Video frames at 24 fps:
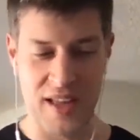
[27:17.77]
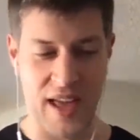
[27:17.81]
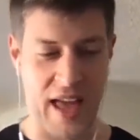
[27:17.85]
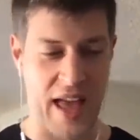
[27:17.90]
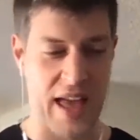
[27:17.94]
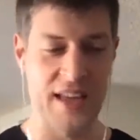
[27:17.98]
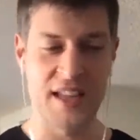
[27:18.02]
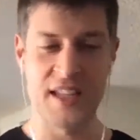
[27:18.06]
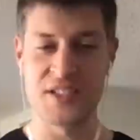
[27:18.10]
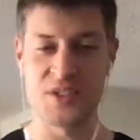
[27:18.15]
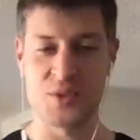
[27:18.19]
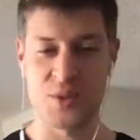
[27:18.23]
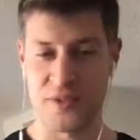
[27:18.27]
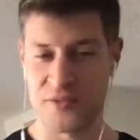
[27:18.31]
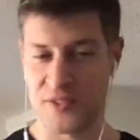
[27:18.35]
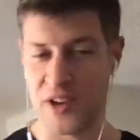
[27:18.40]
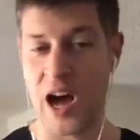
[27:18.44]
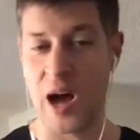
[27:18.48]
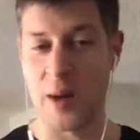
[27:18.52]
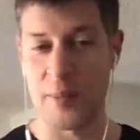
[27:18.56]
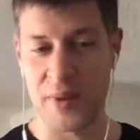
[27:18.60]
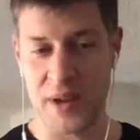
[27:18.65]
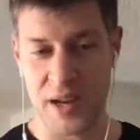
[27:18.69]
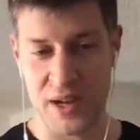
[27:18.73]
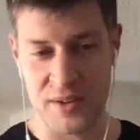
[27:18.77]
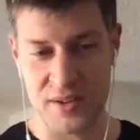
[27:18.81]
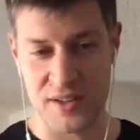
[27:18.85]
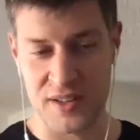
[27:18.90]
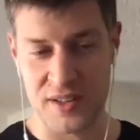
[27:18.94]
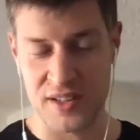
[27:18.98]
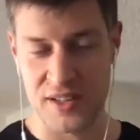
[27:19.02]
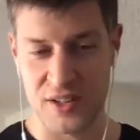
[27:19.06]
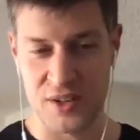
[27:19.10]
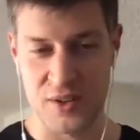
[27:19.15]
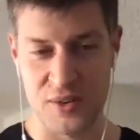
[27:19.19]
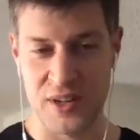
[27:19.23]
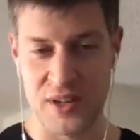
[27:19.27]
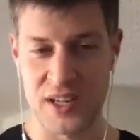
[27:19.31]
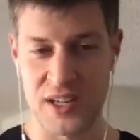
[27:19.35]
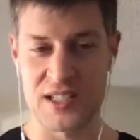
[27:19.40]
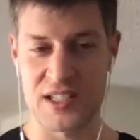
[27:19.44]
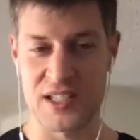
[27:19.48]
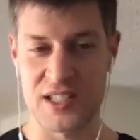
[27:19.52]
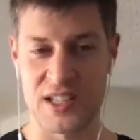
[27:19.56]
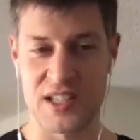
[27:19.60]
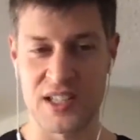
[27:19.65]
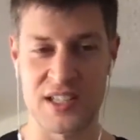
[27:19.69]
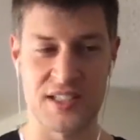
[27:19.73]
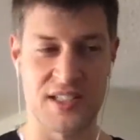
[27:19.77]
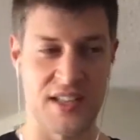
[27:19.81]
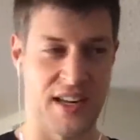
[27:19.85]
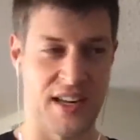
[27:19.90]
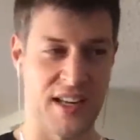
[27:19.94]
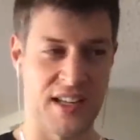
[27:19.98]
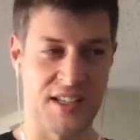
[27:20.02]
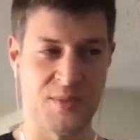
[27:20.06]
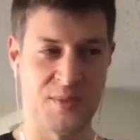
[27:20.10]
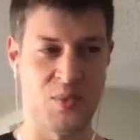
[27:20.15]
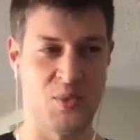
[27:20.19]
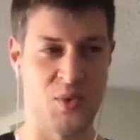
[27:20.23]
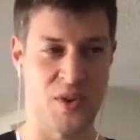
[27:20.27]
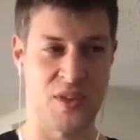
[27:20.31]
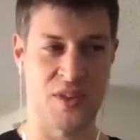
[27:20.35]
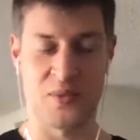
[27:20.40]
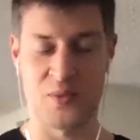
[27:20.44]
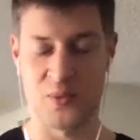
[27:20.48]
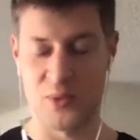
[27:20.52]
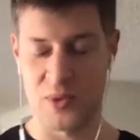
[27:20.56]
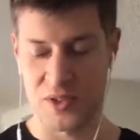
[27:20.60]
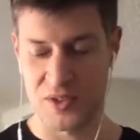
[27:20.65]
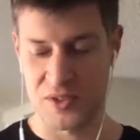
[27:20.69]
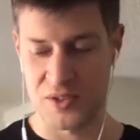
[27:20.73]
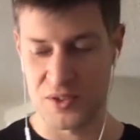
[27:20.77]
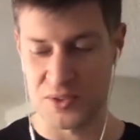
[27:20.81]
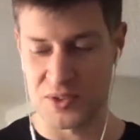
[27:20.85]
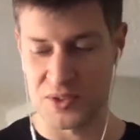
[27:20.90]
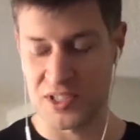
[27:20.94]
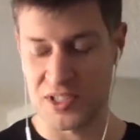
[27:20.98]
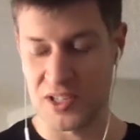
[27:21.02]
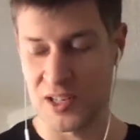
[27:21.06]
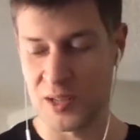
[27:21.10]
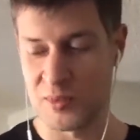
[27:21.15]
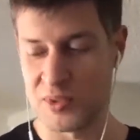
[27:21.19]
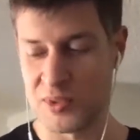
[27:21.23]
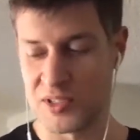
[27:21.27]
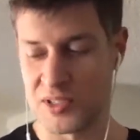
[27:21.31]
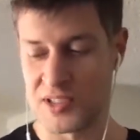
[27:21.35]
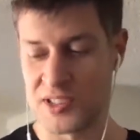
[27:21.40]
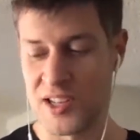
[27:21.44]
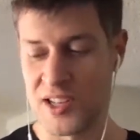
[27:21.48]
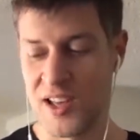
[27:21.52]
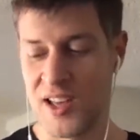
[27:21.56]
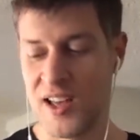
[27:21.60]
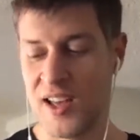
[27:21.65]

any sort of compound on the ingredients list that has more than one or two syllables.